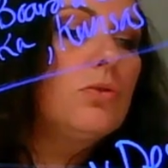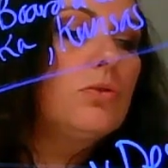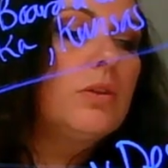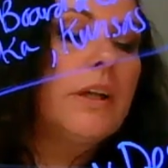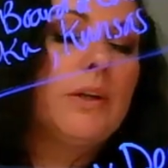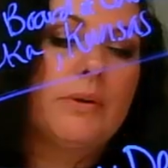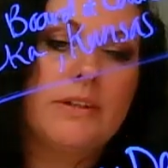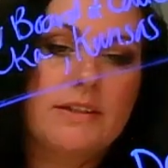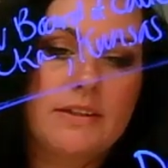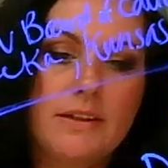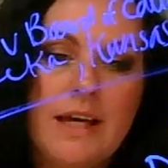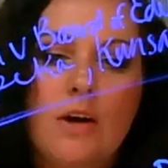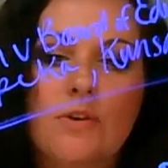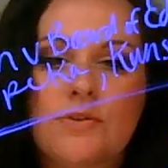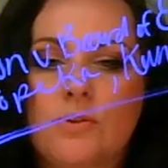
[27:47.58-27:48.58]
Anyways,
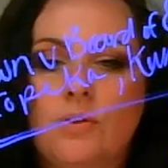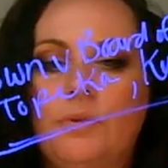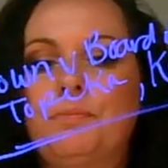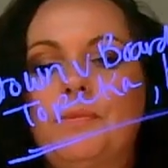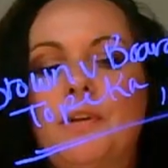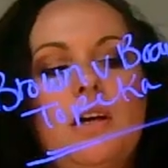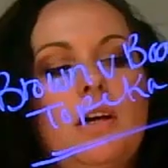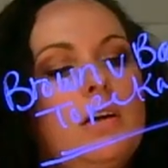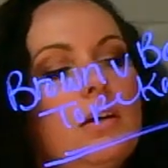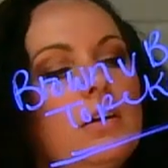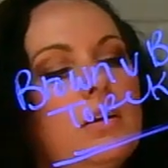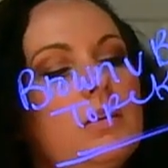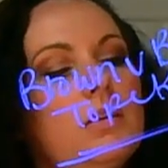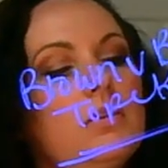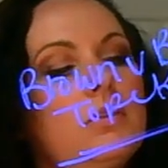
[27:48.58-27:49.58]
counsel.
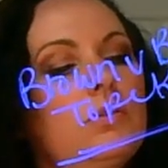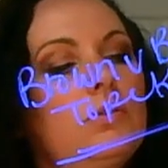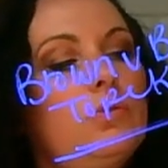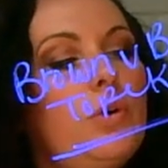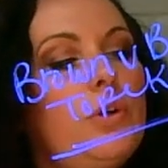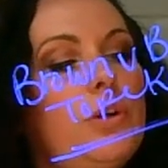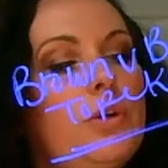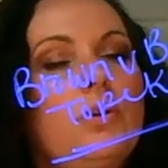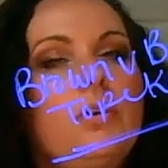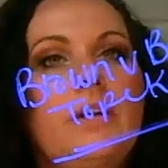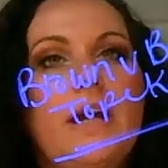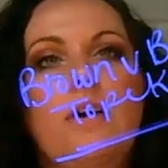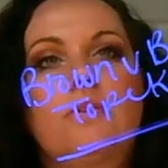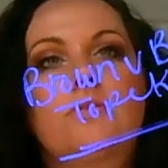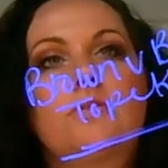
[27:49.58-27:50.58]
Lawyer,
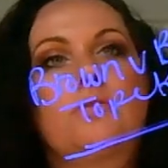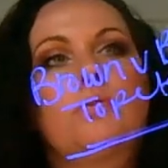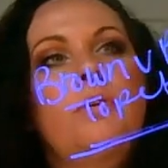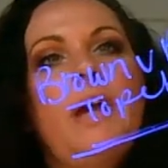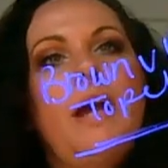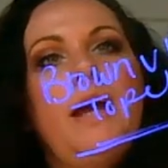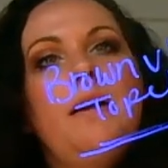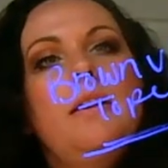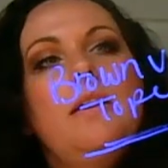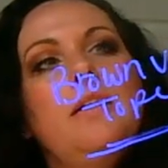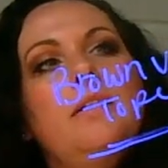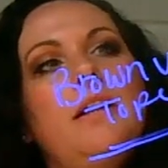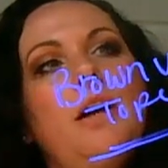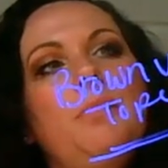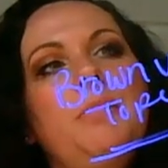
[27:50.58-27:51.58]
counsel, okay?
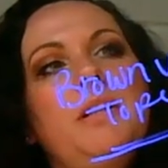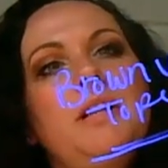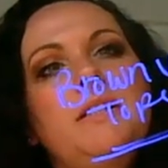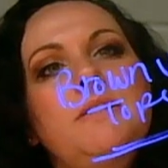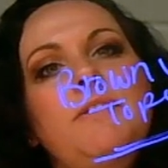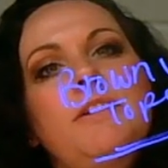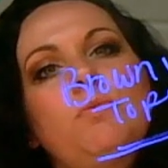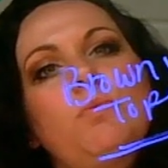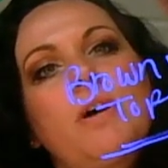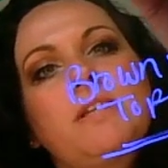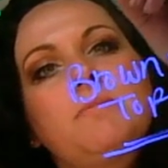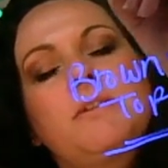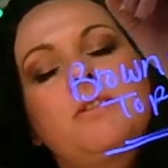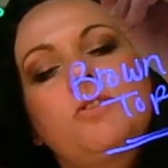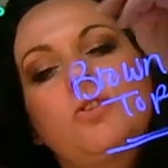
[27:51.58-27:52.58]
Now, Mendez v.
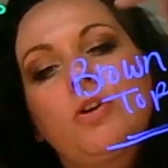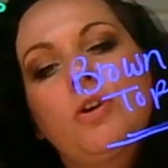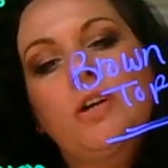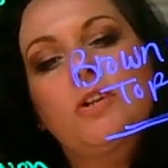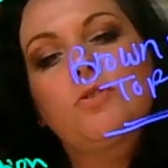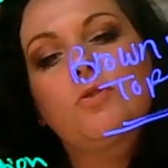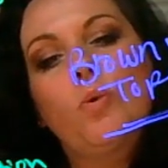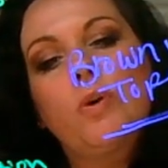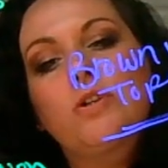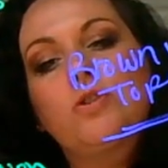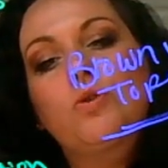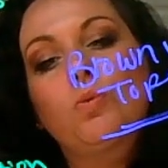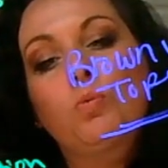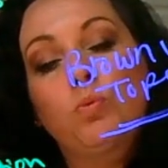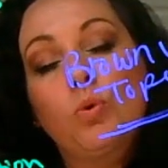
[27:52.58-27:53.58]
Westminster is going
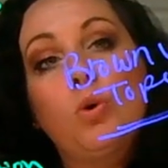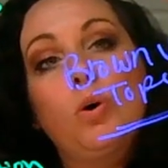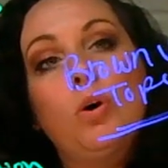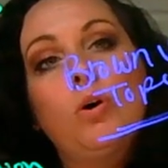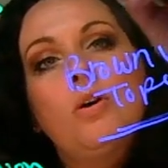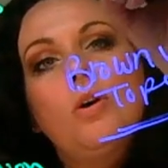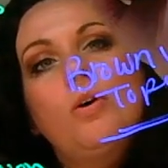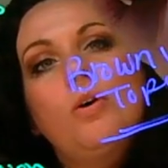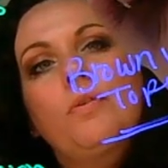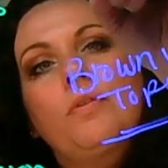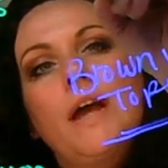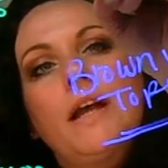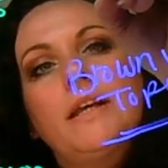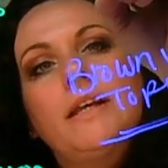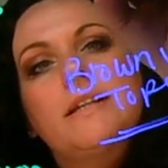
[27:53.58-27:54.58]
to rule
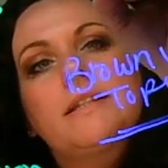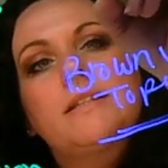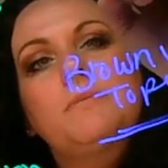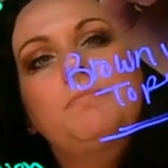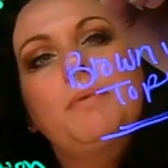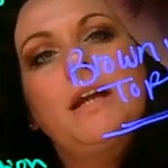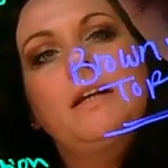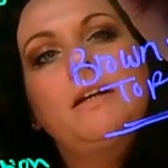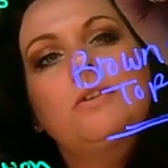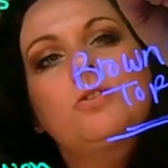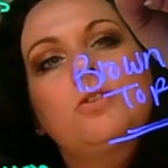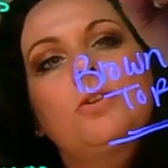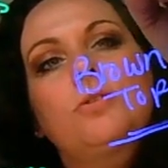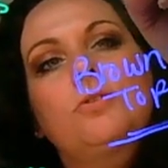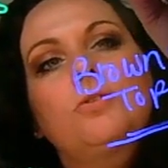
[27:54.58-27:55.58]
that Hispanic
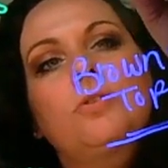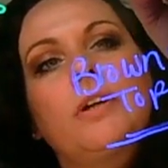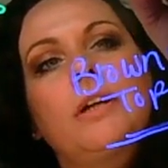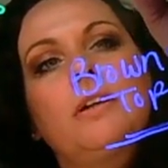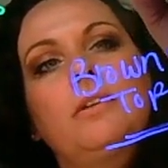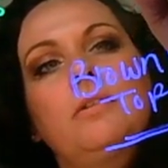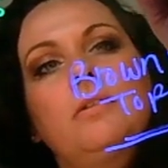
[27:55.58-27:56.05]
children